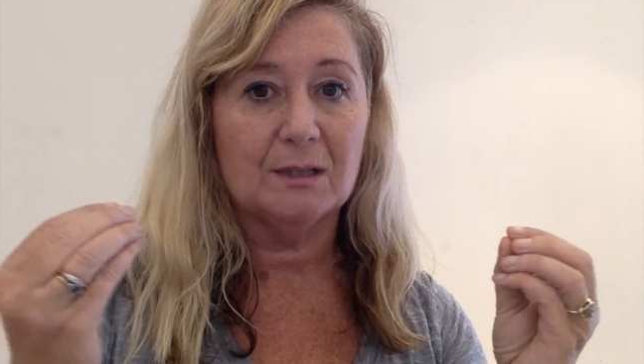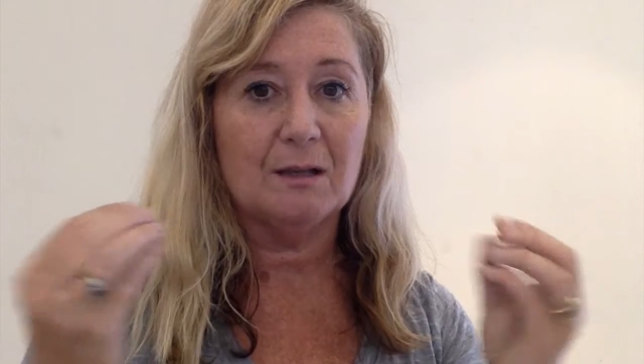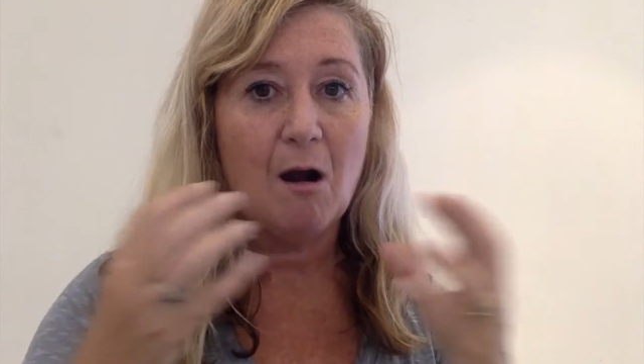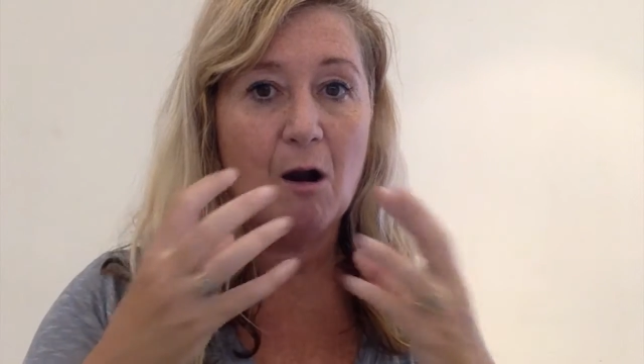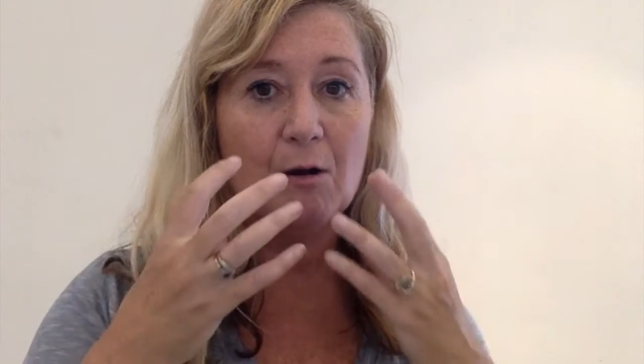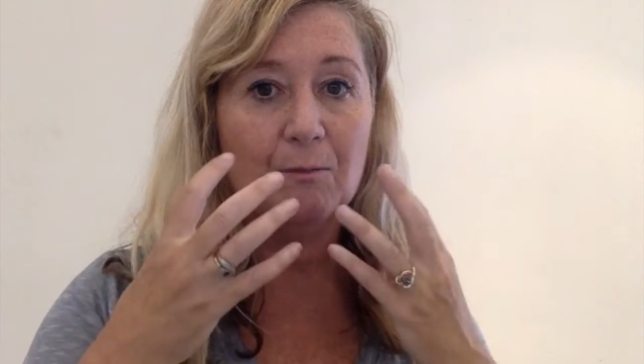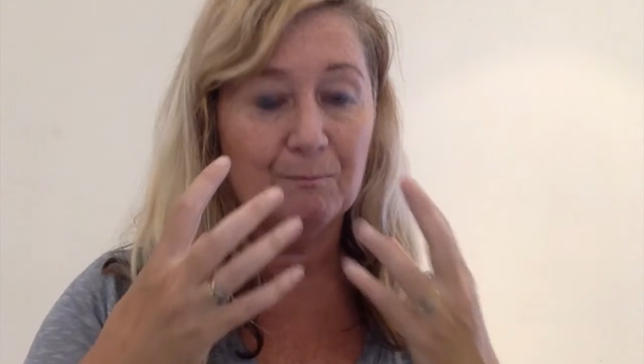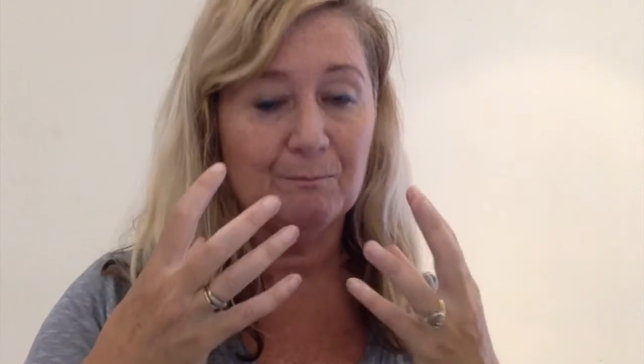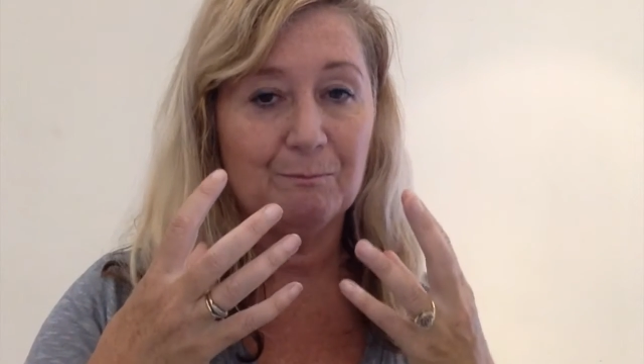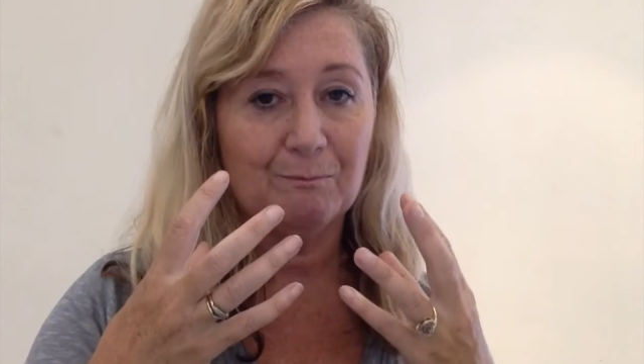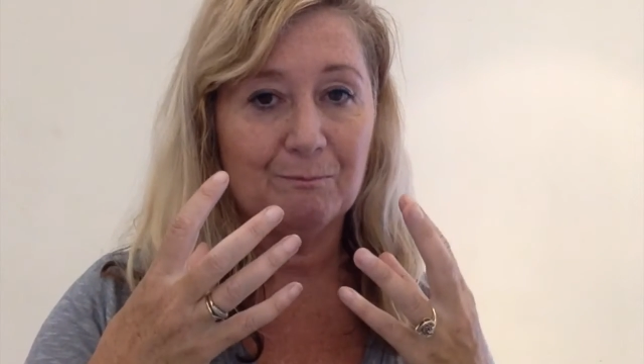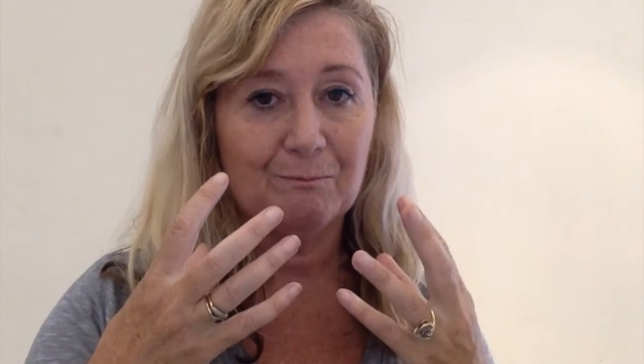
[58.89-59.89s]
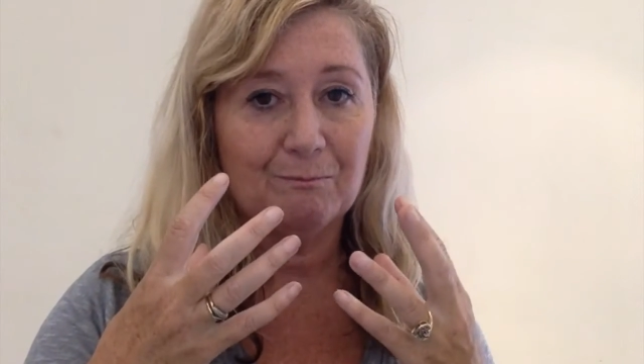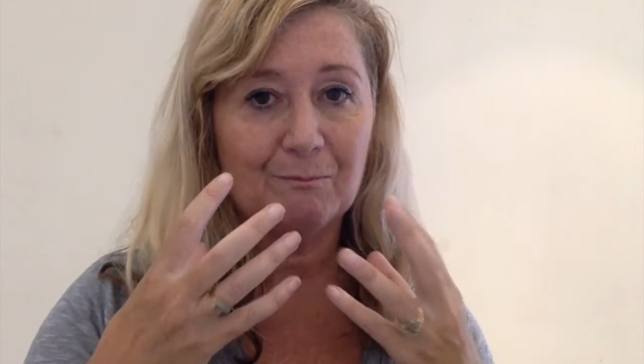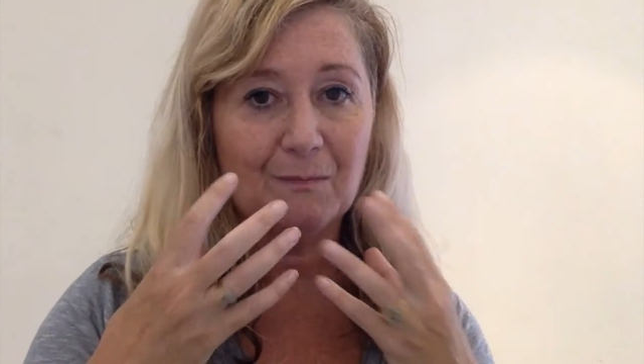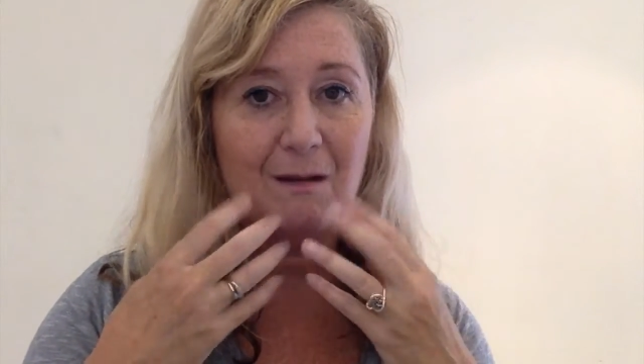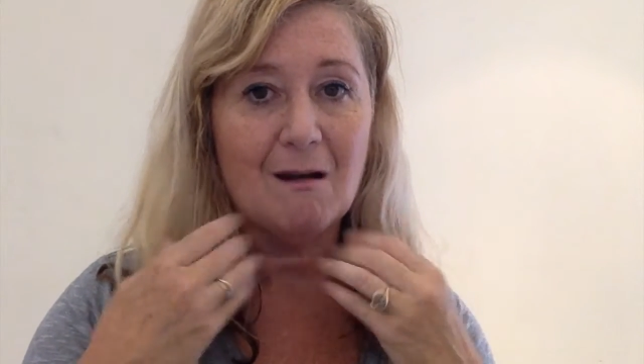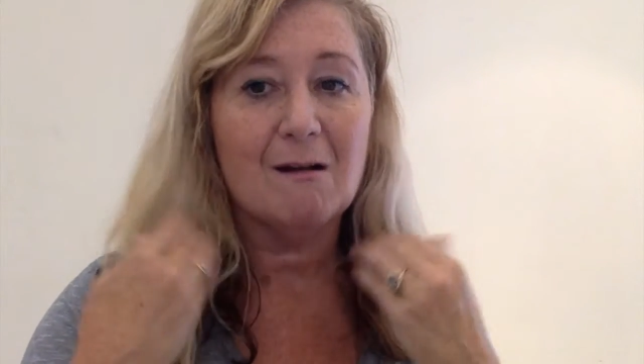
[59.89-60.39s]

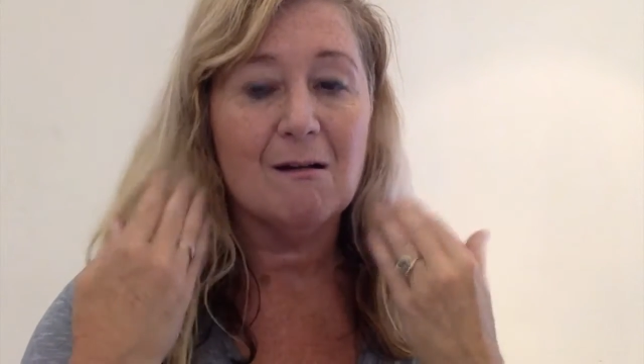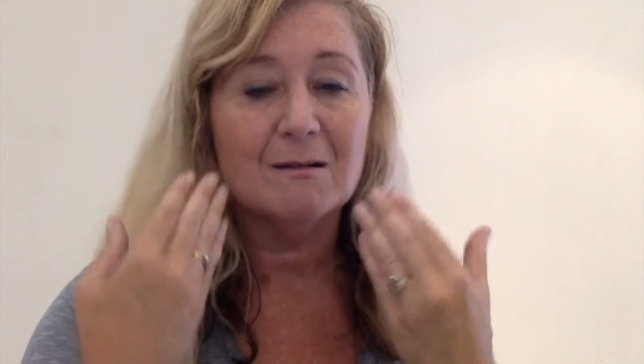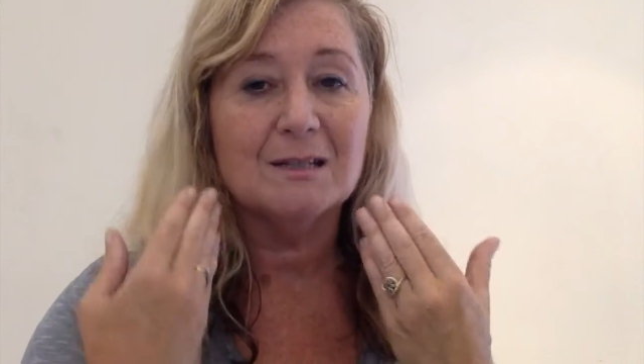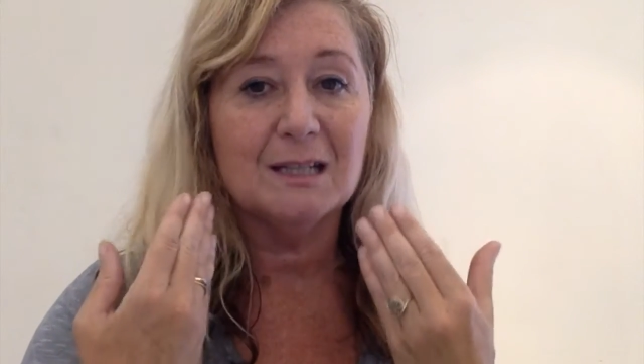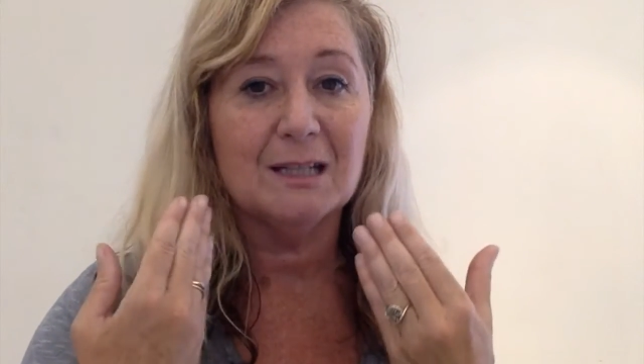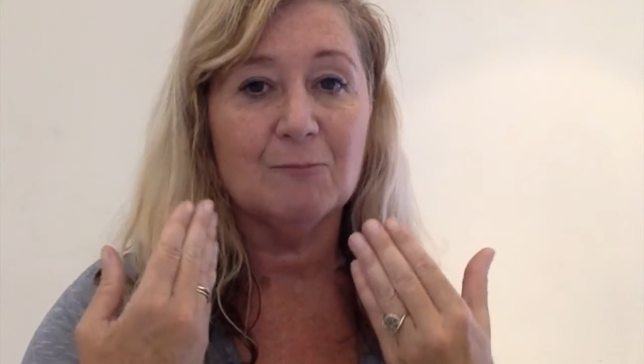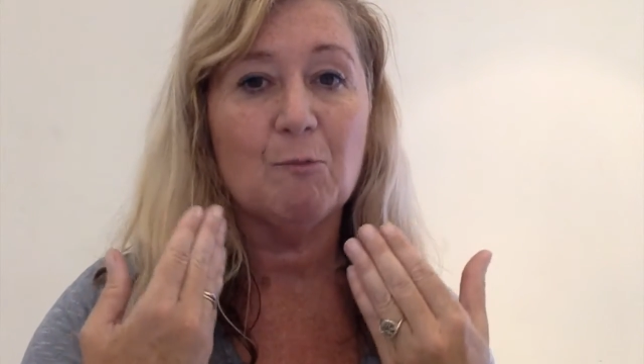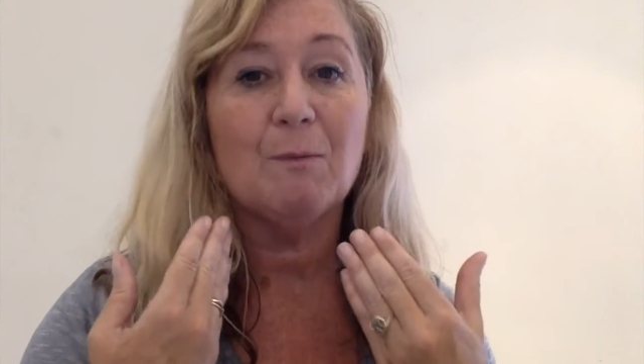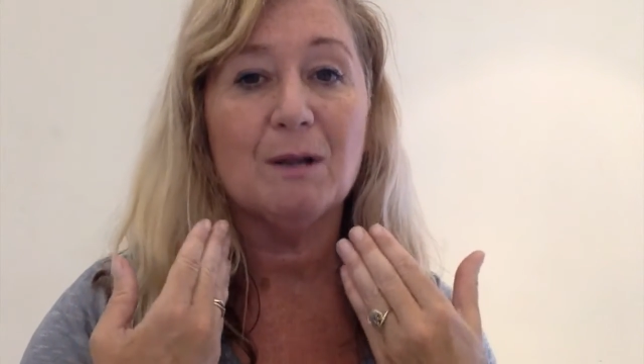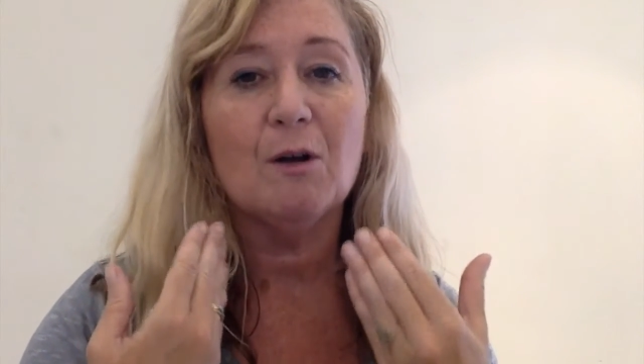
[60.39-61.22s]
what we